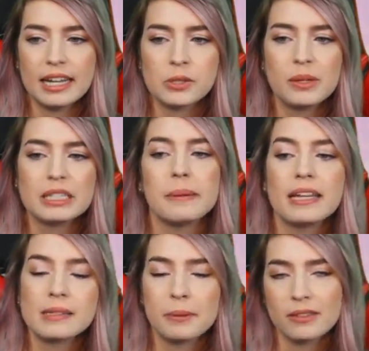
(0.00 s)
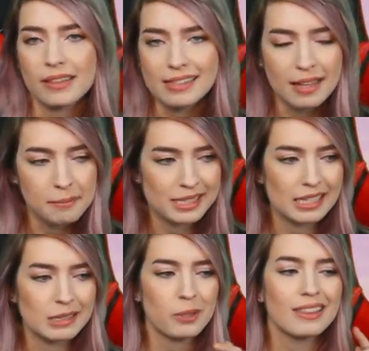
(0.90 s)
It's going to be his birthday summons.
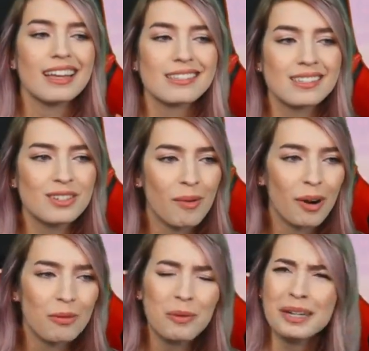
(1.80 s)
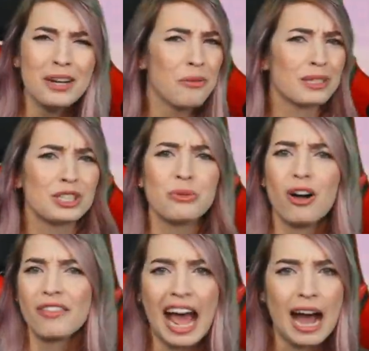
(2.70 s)
His birthday is tomorrow, but we're going to wish you
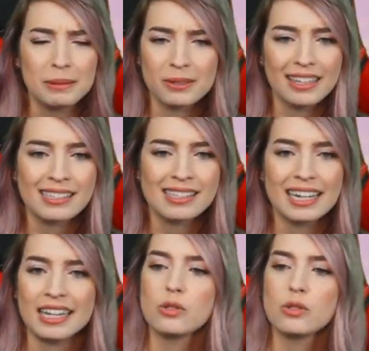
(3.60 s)
all the happy birthdays today, so